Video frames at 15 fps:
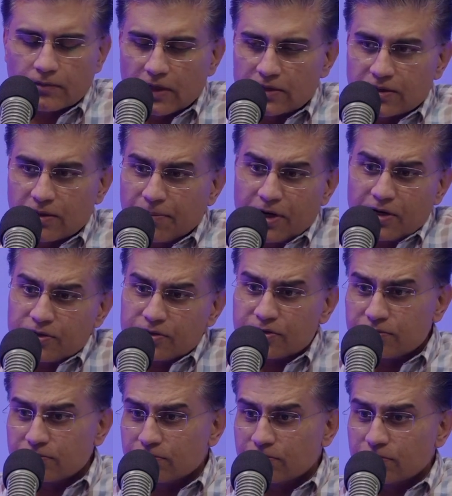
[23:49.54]
Some
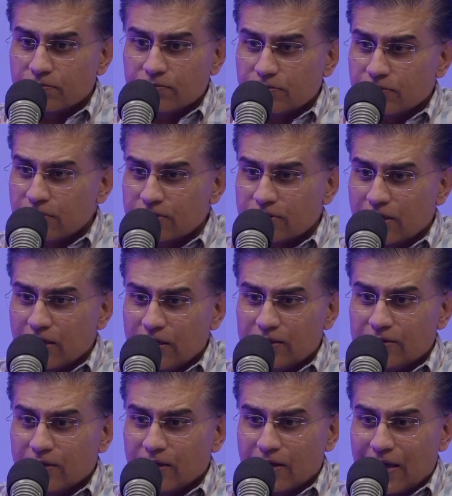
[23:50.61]
parents just
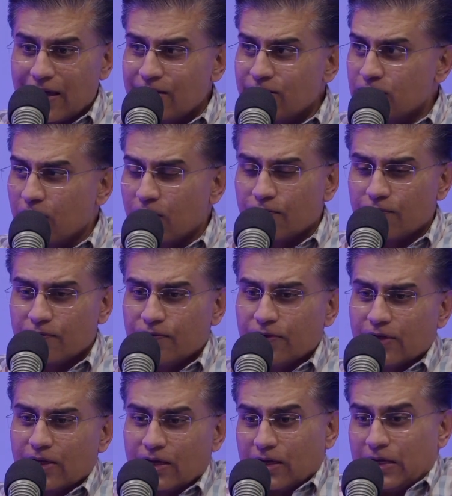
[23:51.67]
take their hands off and
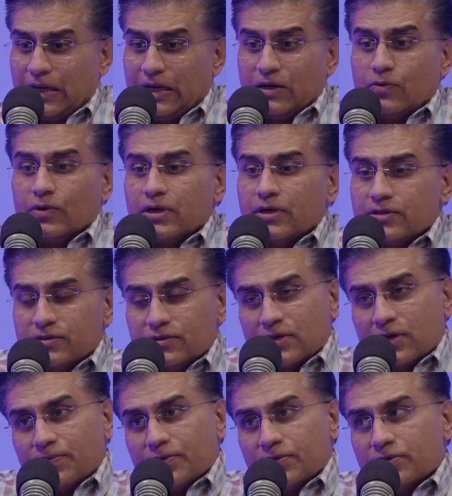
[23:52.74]
feel like, I don't want to
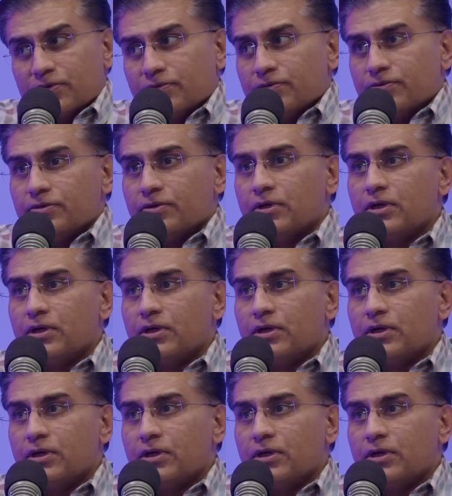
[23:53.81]
step into